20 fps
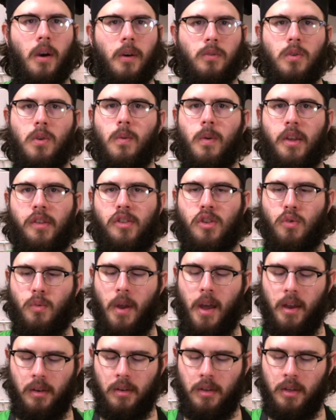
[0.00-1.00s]
Onua
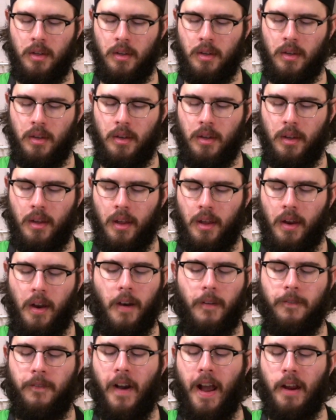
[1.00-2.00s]
shrugged.
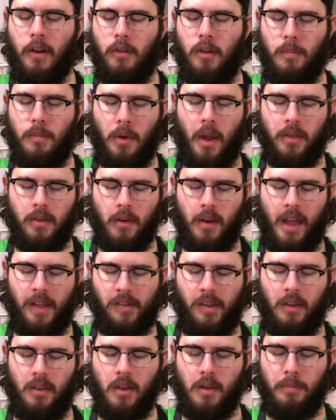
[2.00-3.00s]
Our fiery brother
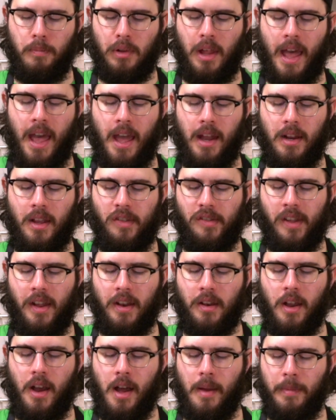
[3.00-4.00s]
has a good plan, he
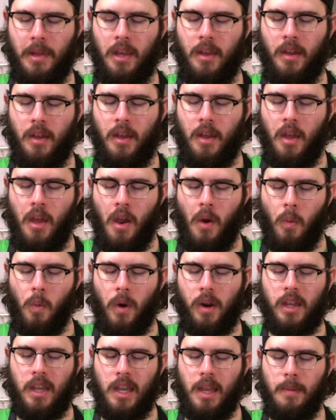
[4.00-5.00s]
said calmly.
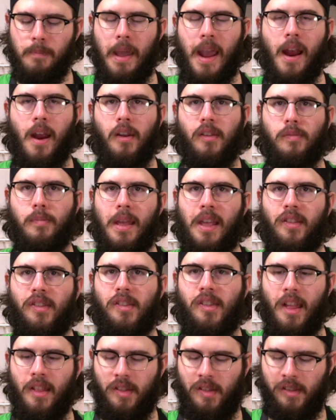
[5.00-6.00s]
Working in pairs makes
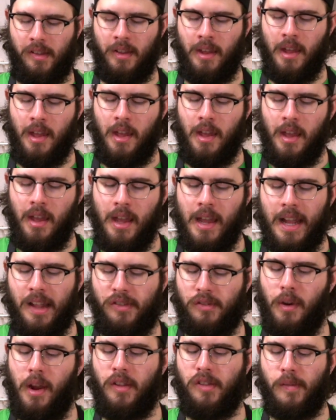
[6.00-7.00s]
sense. It
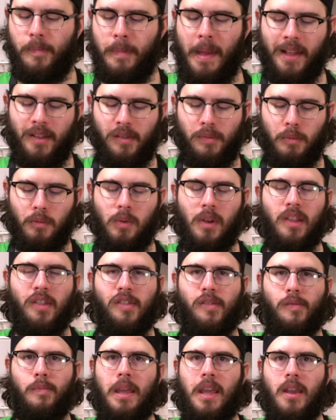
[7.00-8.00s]
strikes a balance between
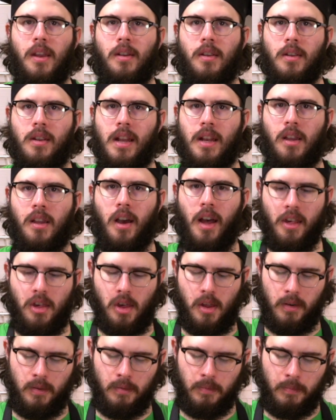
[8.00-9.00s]
speed and
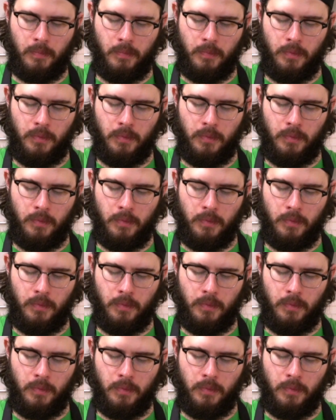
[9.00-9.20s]
caution.